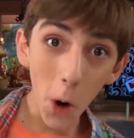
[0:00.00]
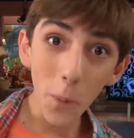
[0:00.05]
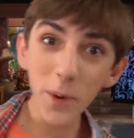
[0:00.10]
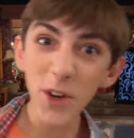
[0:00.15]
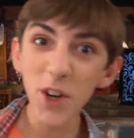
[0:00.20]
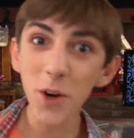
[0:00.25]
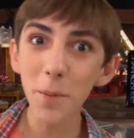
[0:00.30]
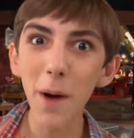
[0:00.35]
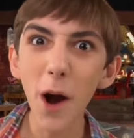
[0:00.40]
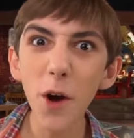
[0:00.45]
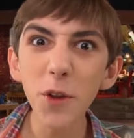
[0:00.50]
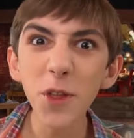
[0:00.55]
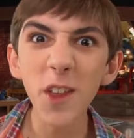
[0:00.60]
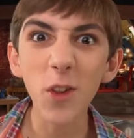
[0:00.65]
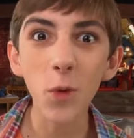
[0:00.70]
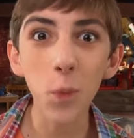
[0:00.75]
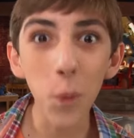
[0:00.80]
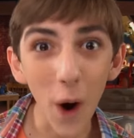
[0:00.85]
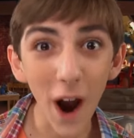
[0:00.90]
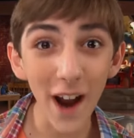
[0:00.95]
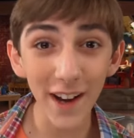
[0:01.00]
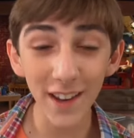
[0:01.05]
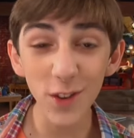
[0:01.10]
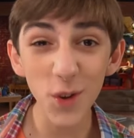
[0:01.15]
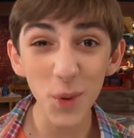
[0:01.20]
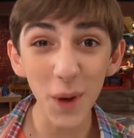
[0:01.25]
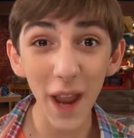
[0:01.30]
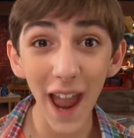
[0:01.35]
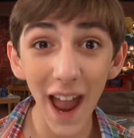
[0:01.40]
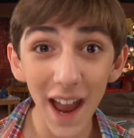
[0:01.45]
Open your mouth as wide
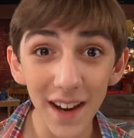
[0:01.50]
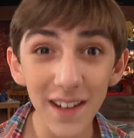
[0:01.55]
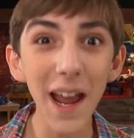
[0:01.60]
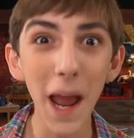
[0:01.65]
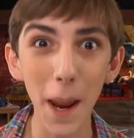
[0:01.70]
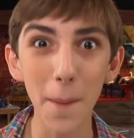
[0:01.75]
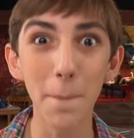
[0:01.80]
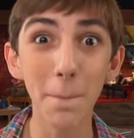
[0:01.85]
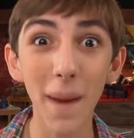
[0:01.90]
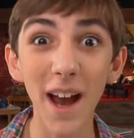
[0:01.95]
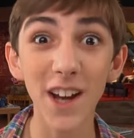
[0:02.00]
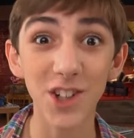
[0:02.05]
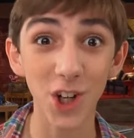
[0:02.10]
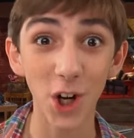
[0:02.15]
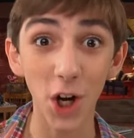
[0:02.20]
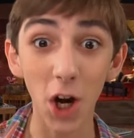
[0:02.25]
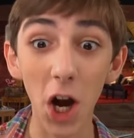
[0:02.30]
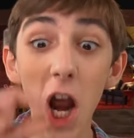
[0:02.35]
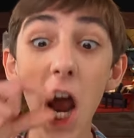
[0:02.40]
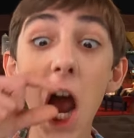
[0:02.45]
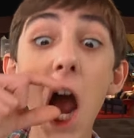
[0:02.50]
as you can and measure.